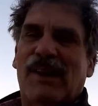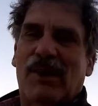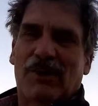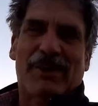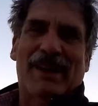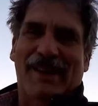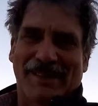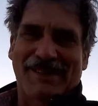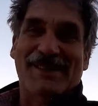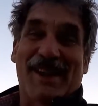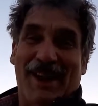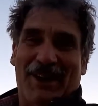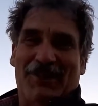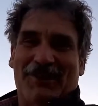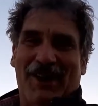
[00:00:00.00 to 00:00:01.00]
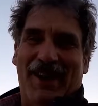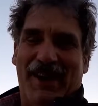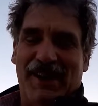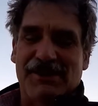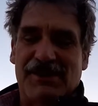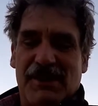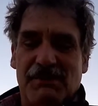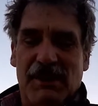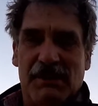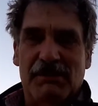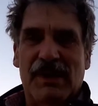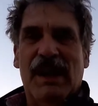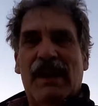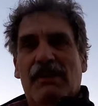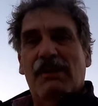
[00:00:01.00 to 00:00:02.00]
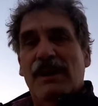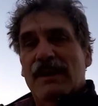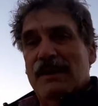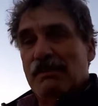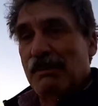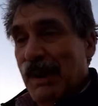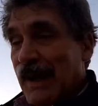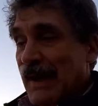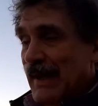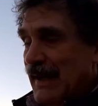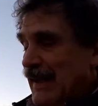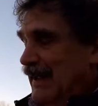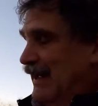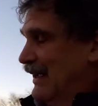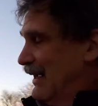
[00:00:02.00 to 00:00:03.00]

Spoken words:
Okay, it's not a great instrument, but I wanted to buy